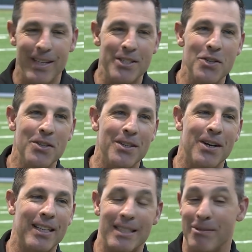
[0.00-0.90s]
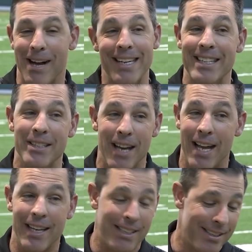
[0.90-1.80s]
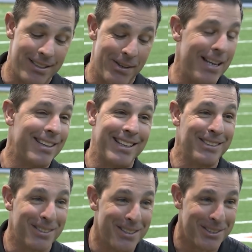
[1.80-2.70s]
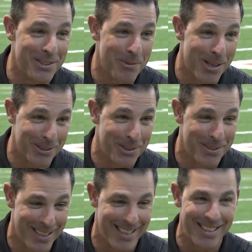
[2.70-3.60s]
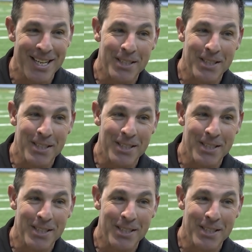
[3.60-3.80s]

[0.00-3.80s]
did you do? I said, well, I didn't do anything as good as you did it.